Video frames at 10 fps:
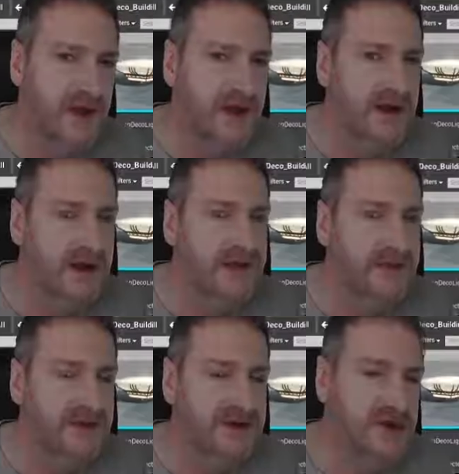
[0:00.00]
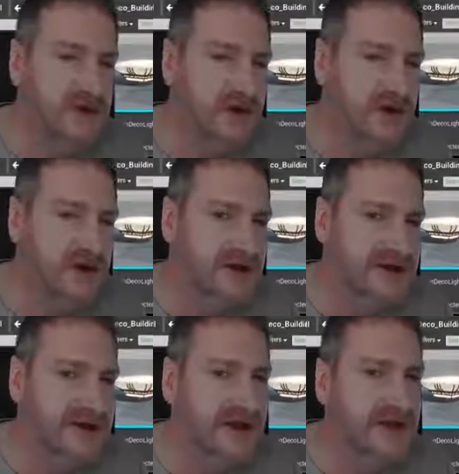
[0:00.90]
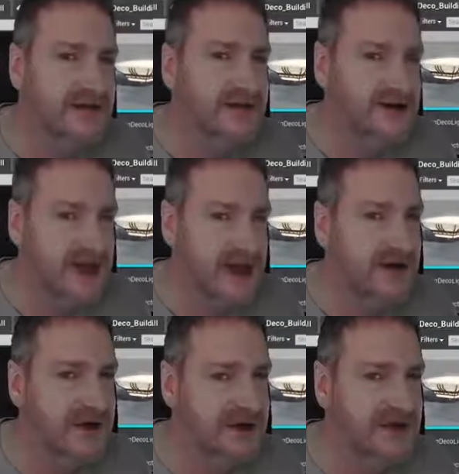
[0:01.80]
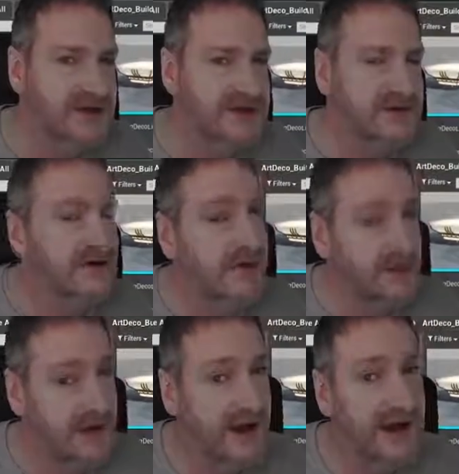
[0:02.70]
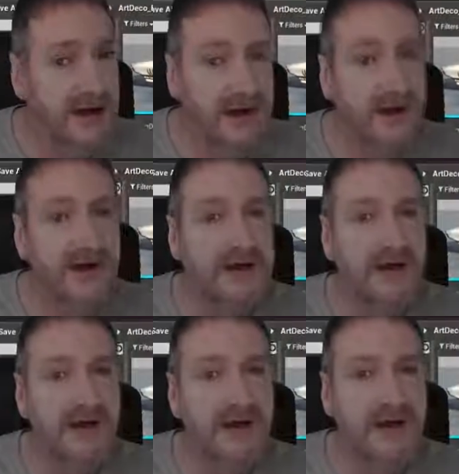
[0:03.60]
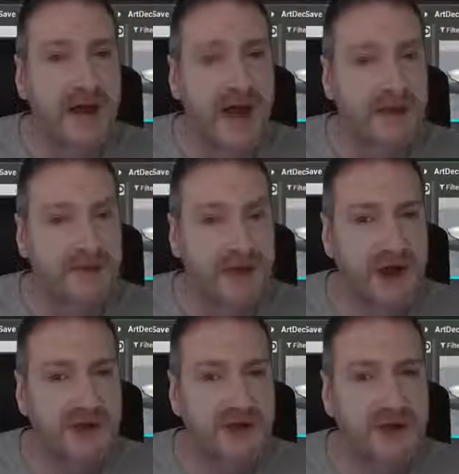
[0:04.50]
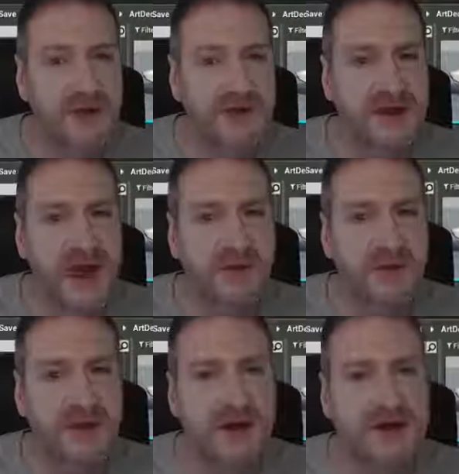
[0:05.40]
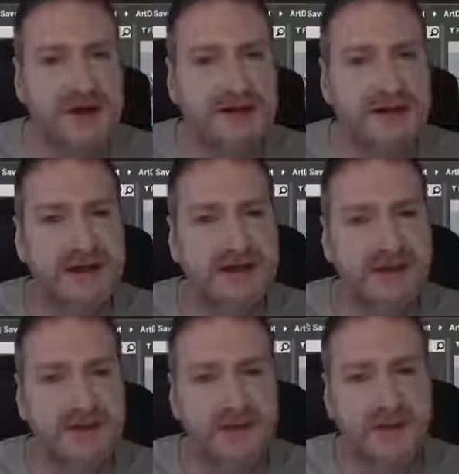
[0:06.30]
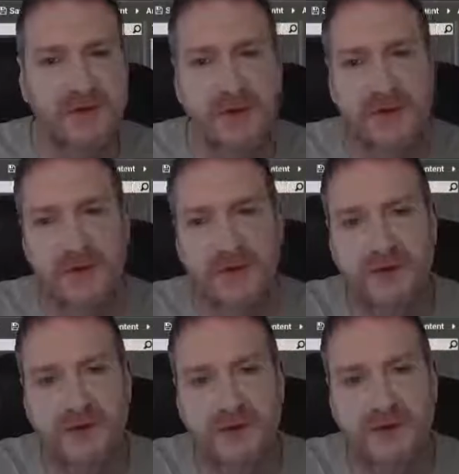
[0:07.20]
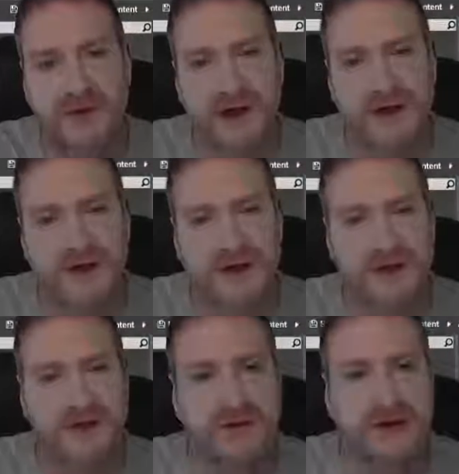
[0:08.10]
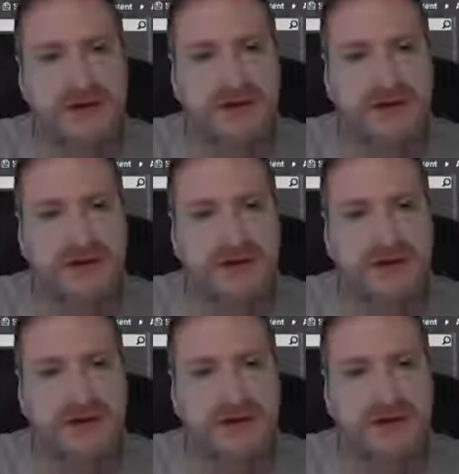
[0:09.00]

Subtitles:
But normally you're not going to see that unless your camera gets close to it or your player. But I do want to bring the camera pretty close to this before we pull through to go through our doorway.